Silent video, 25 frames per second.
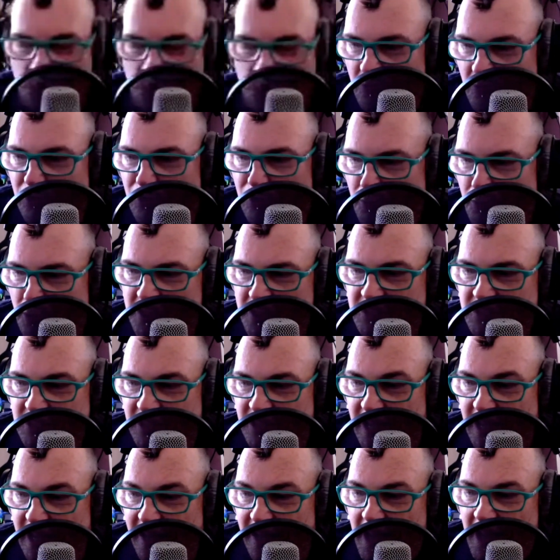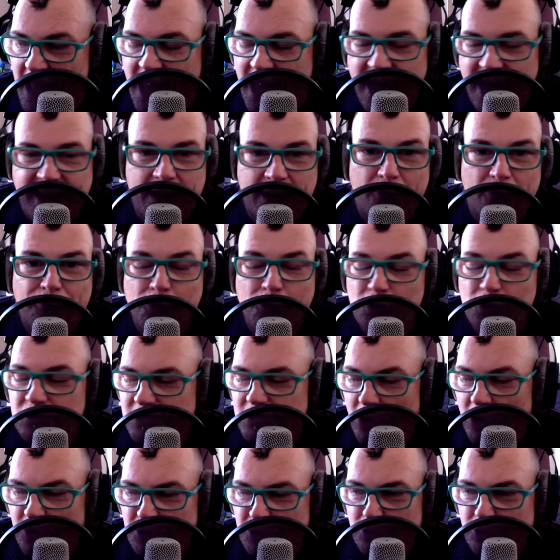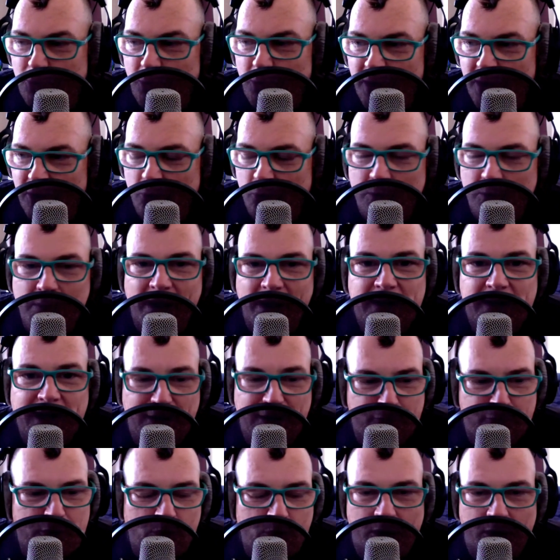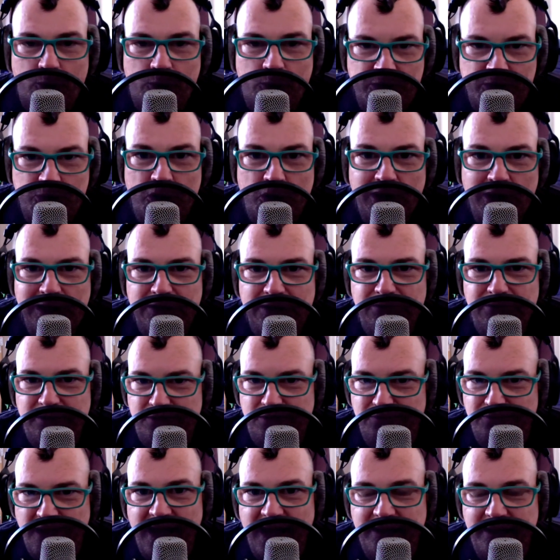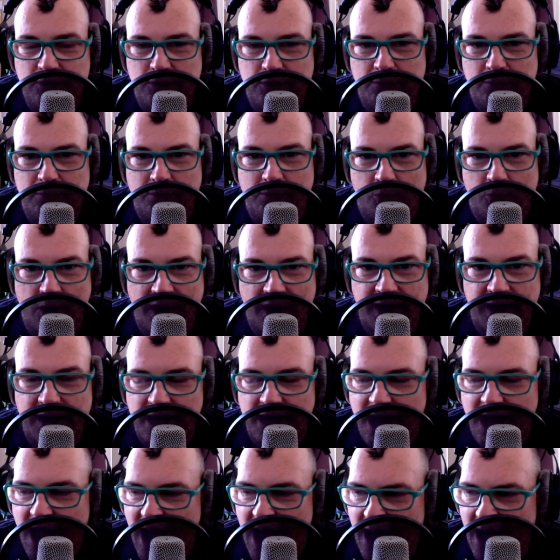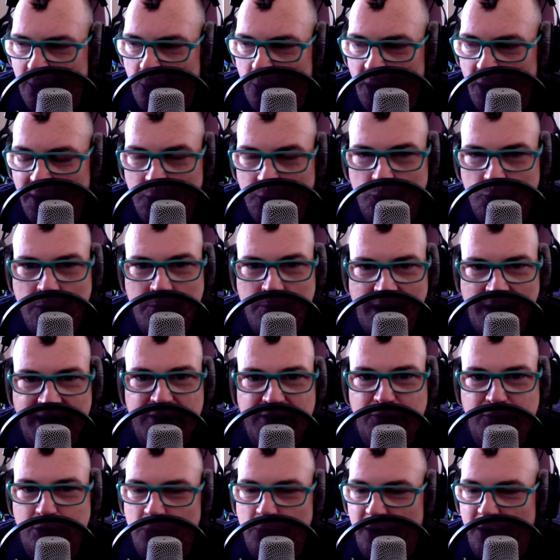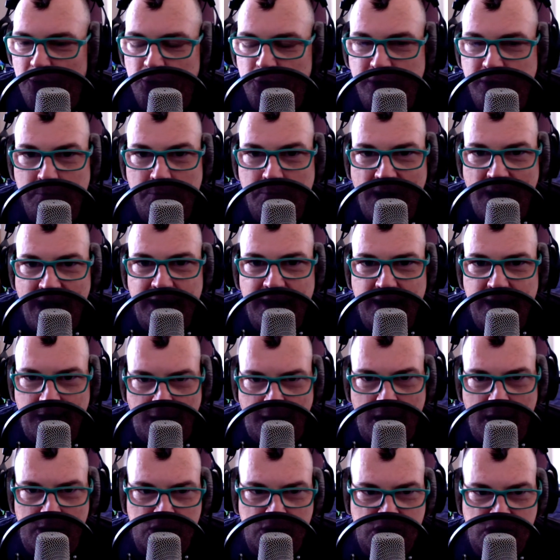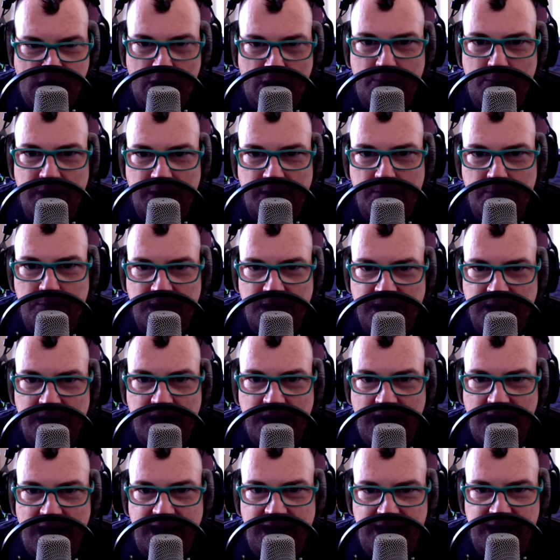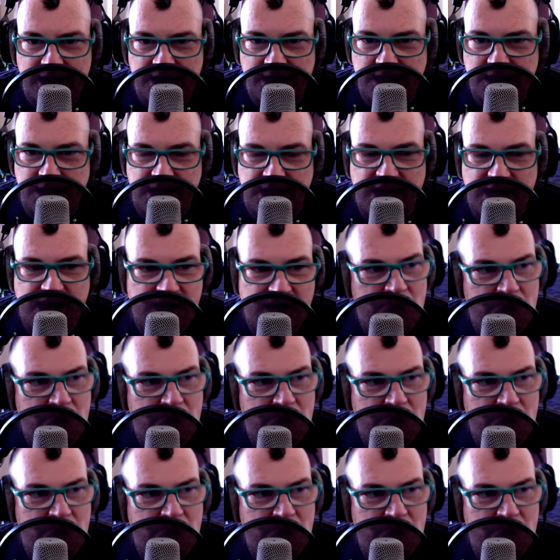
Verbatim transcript: the pricing. And and of course, also want to remind everyone we do not live in a vacuum, right? I want to remind everyone you can buy a Xiaomi Mi 9T